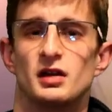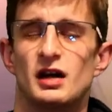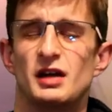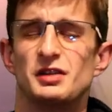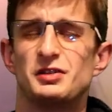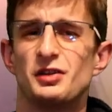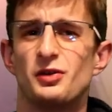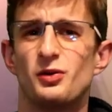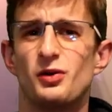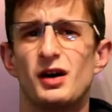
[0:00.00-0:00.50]
I
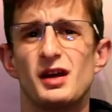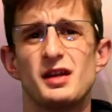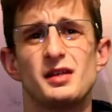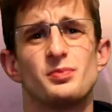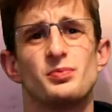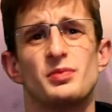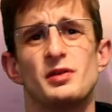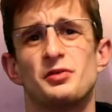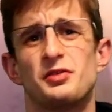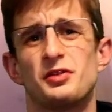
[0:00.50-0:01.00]
don't know why,
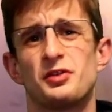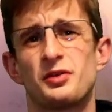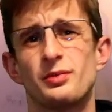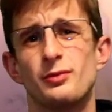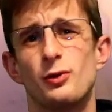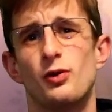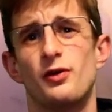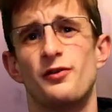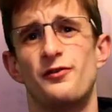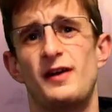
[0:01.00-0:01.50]
it was a
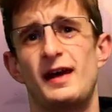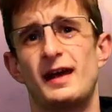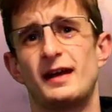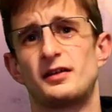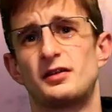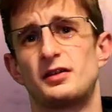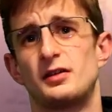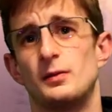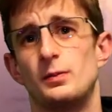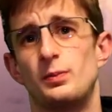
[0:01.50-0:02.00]
small
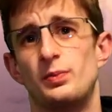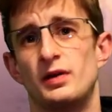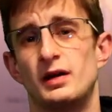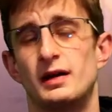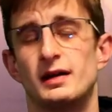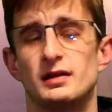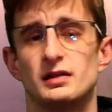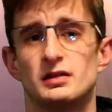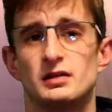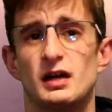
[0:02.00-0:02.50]
effect,
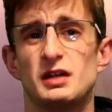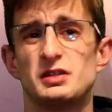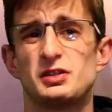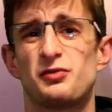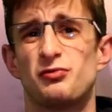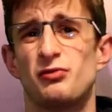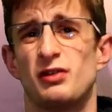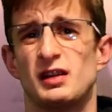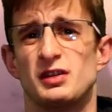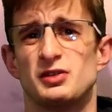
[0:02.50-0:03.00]
but I
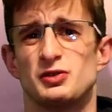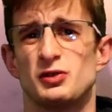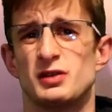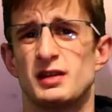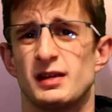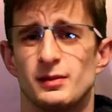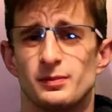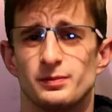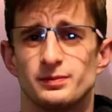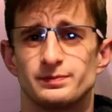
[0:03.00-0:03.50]
just really
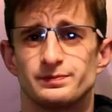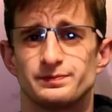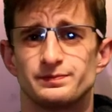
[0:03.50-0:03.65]
enjoyed it.